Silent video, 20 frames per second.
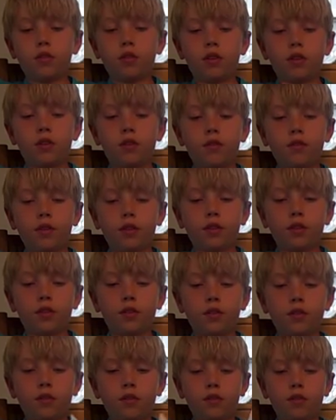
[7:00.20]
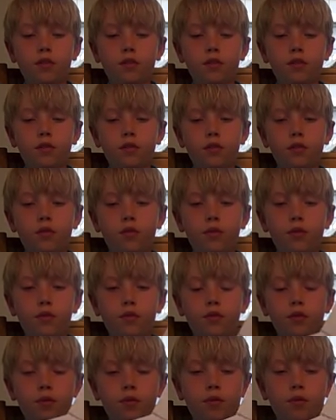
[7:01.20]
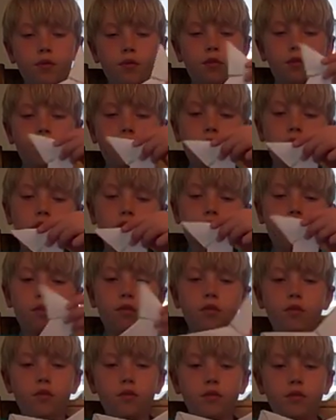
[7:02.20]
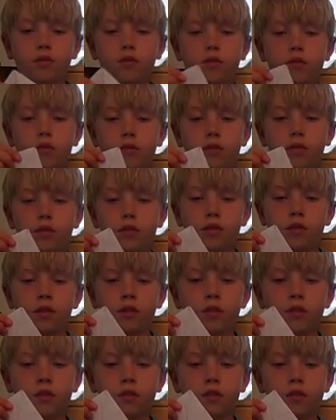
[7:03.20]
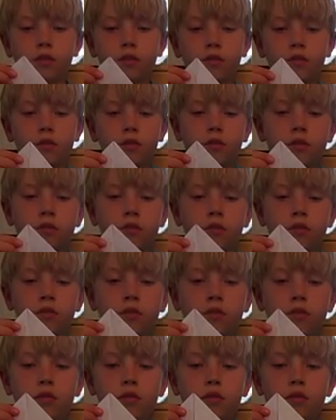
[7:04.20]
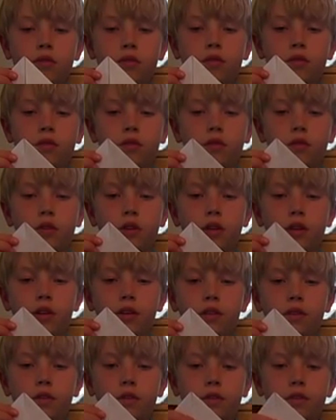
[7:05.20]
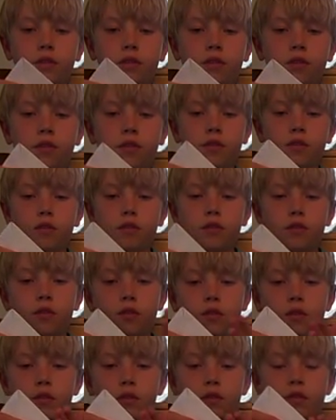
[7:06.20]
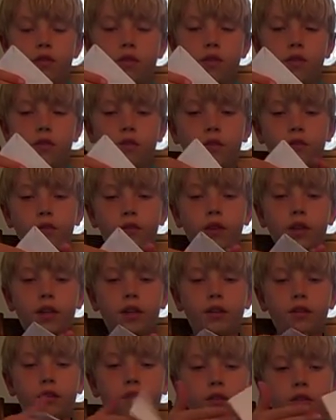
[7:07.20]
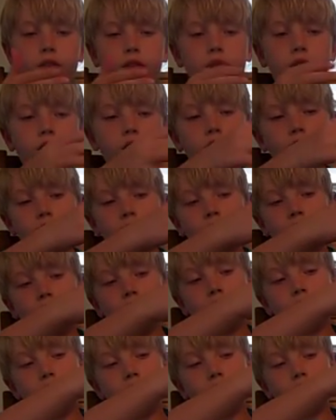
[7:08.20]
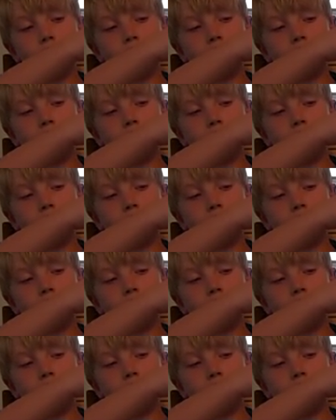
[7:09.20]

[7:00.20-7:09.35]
you have like, so you went from this to that. So now this end is flat and it